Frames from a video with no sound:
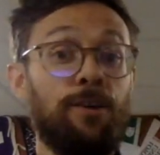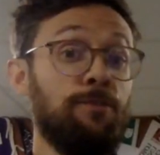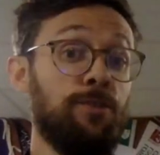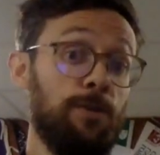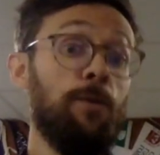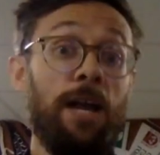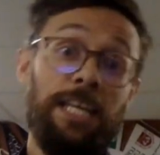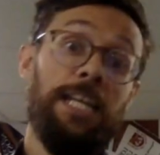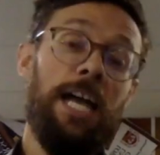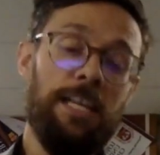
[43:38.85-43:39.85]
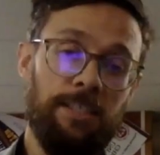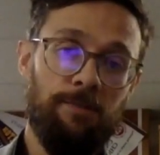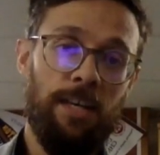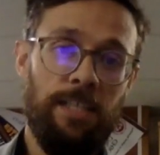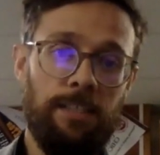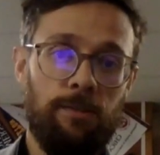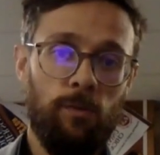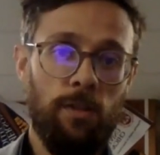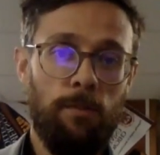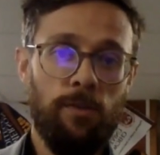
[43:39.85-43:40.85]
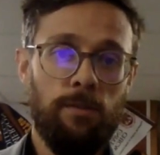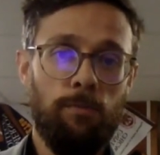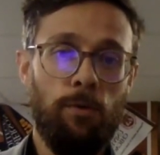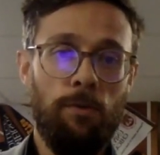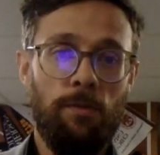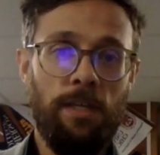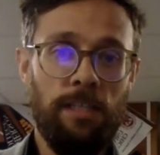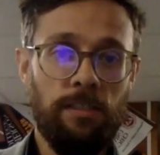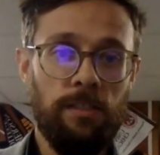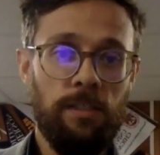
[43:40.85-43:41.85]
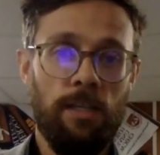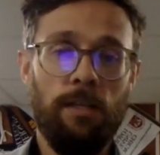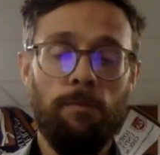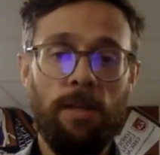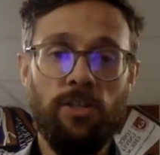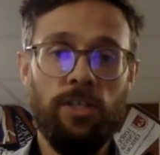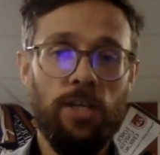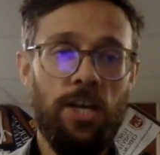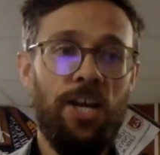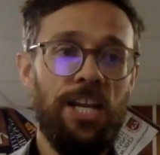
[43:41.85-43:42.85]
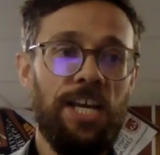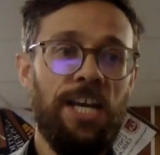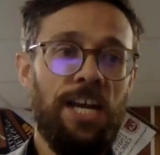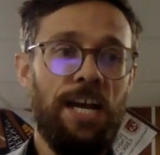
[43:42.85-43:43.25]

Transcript: doing well in class, right? It's one of the most important things that I mentioned earlier,